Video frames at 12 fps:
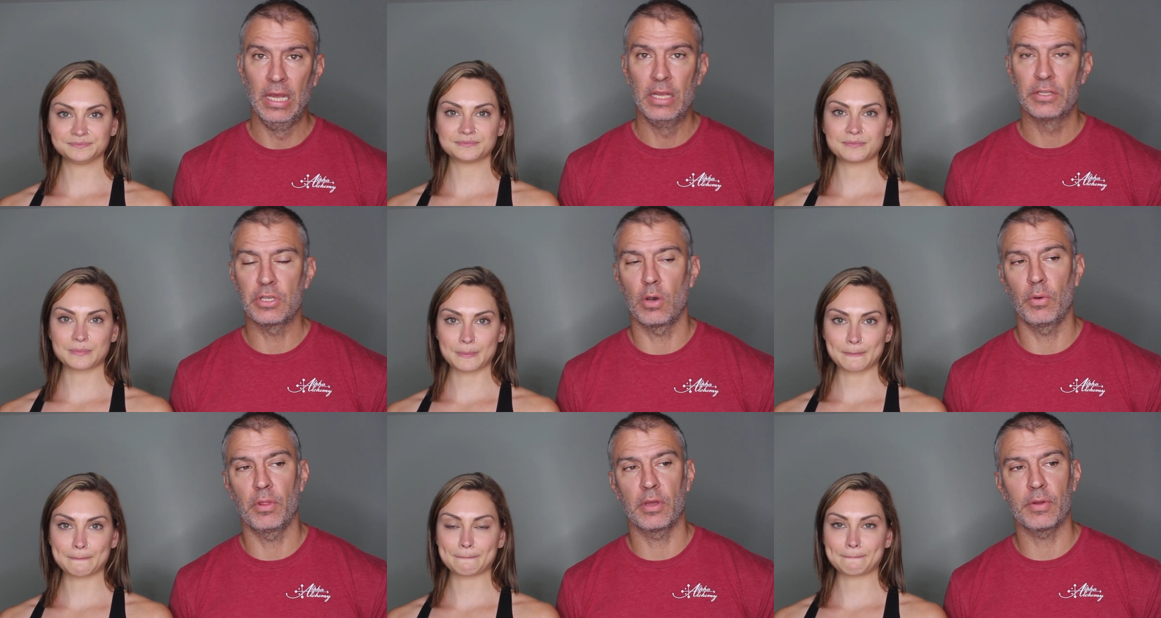
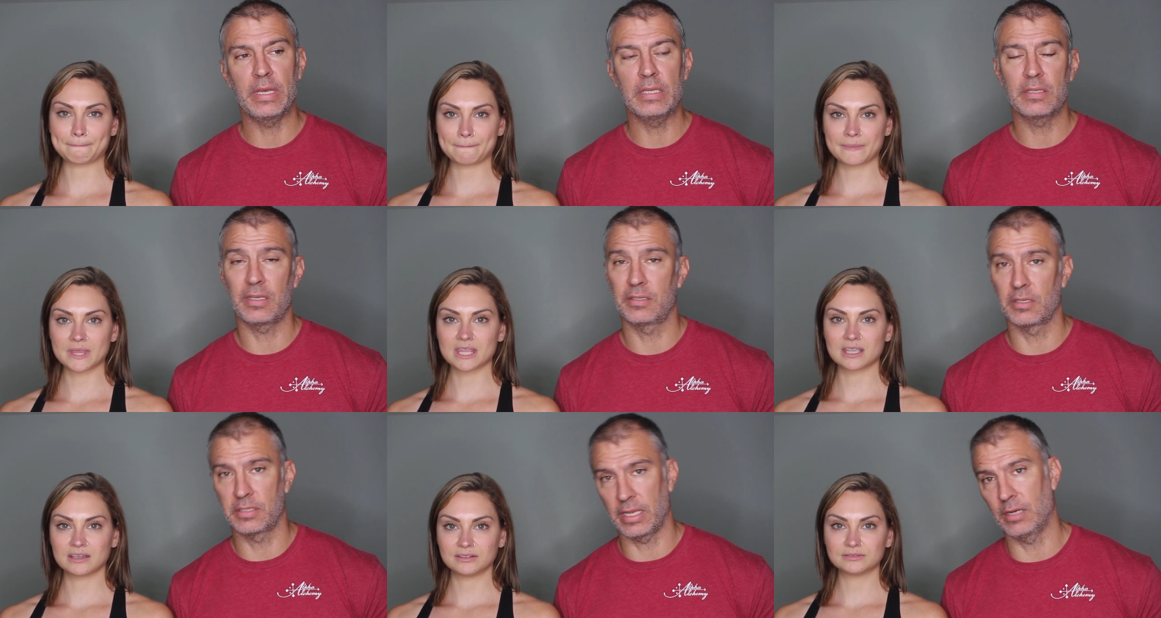Speaker 1: So there is a
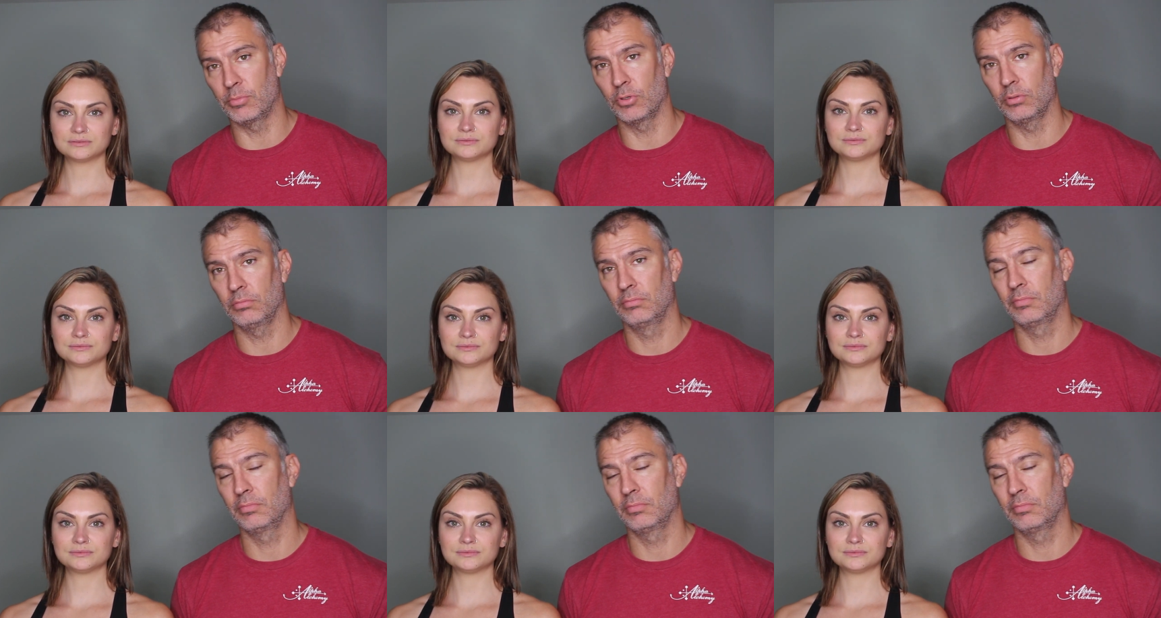sustainable,